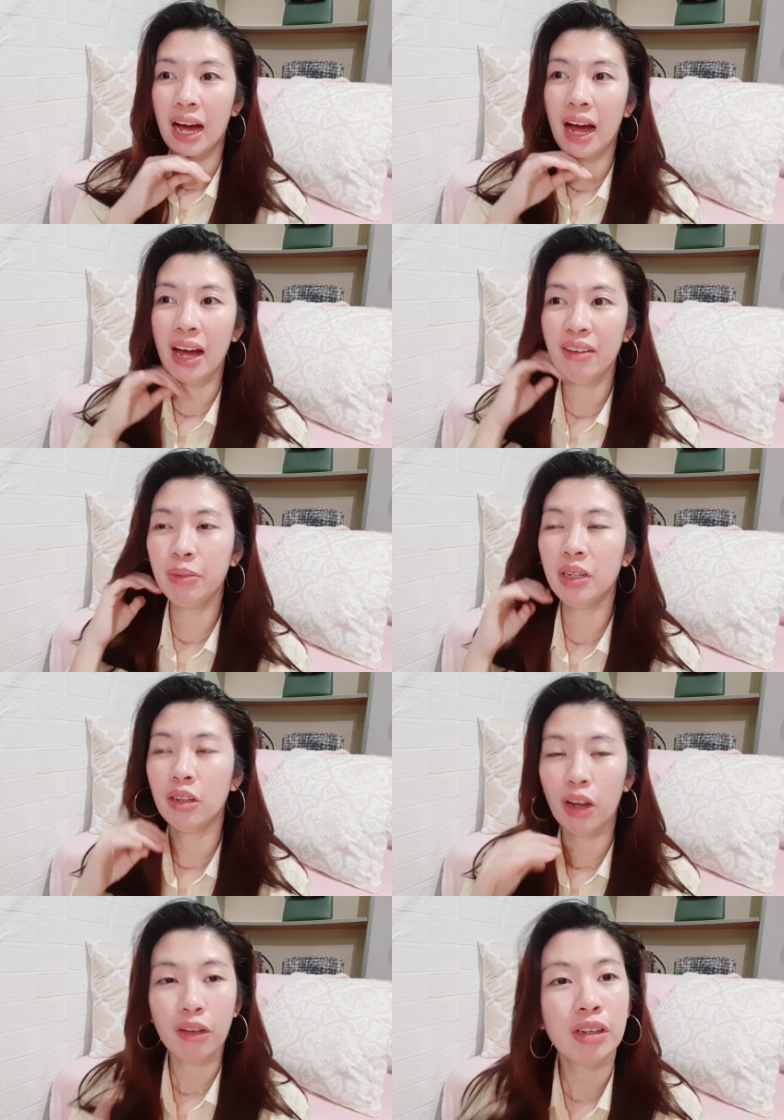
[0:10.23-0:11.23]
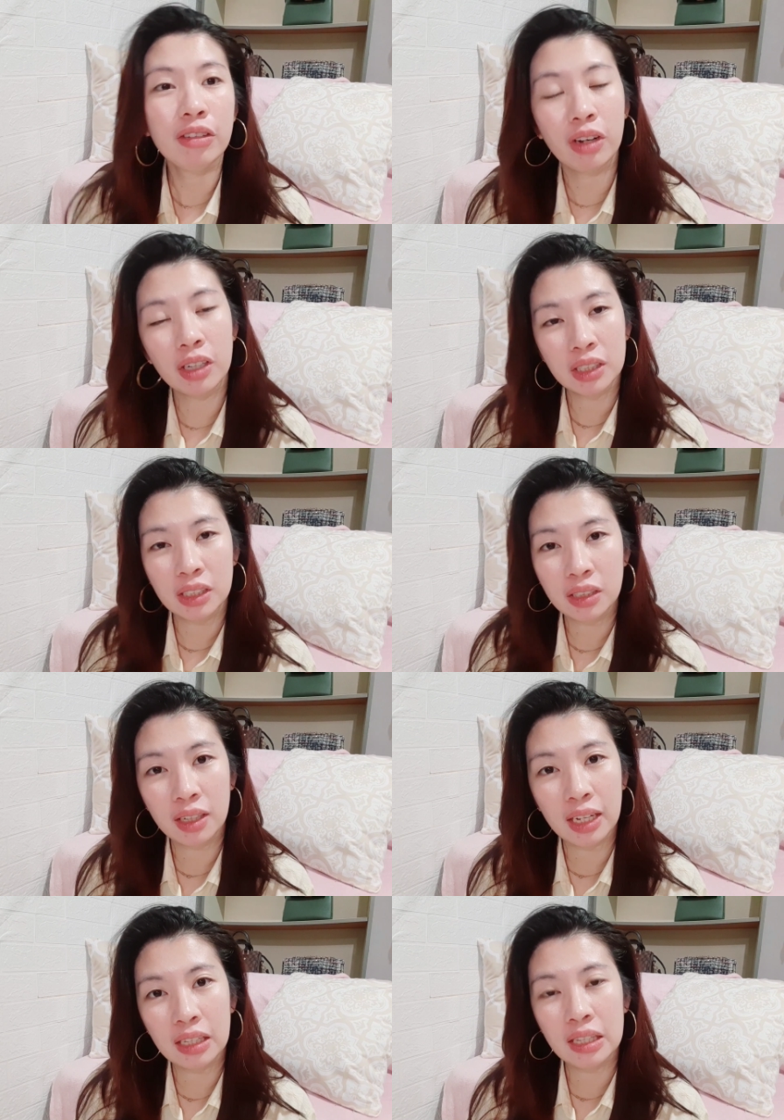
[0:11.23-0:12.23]
I've been loving fall
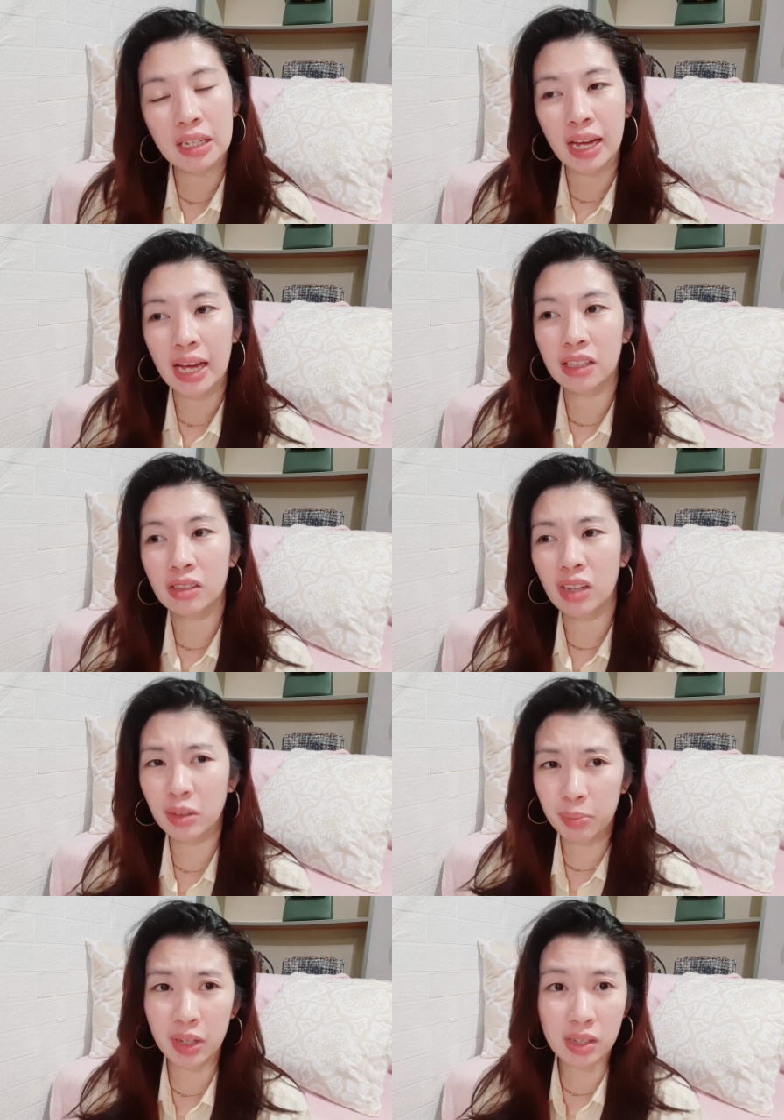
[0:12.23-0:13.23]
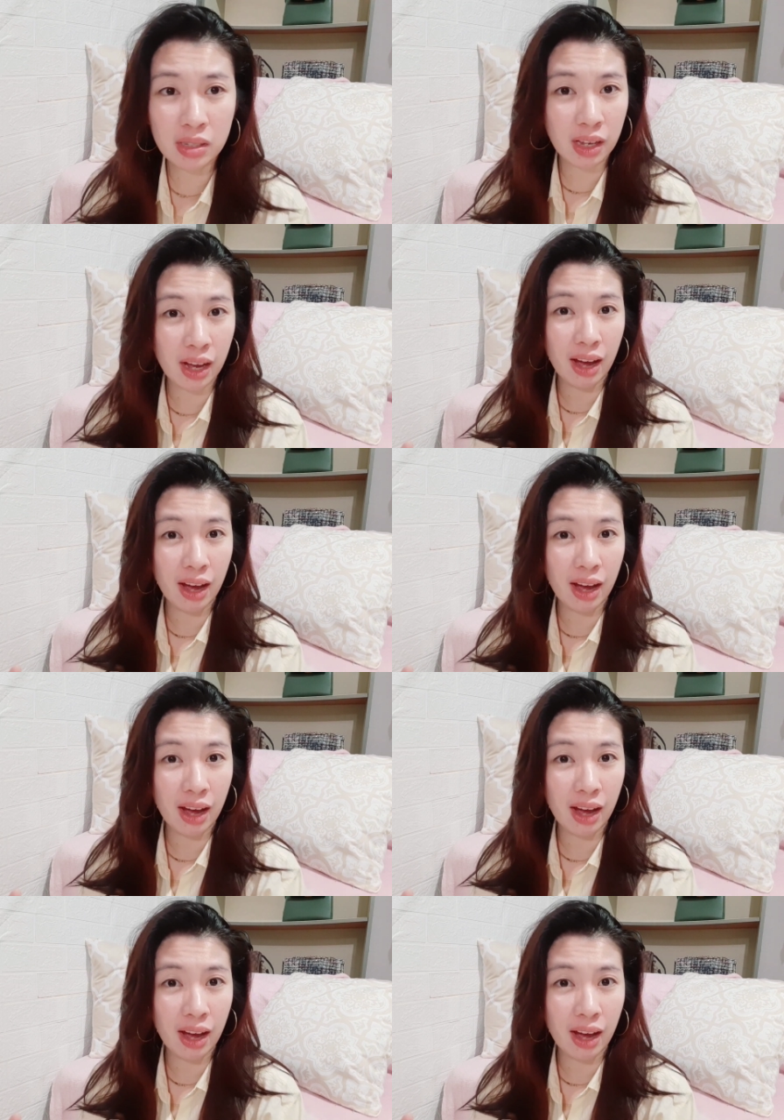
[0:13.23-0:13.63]
season lately and not because